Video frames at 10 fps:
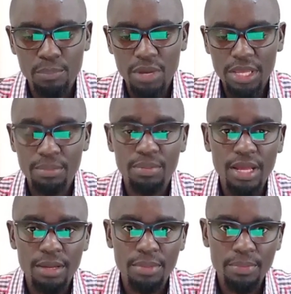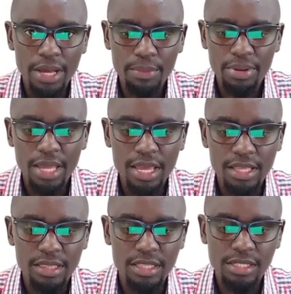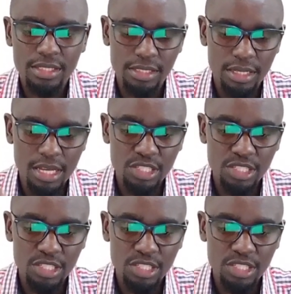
by applying this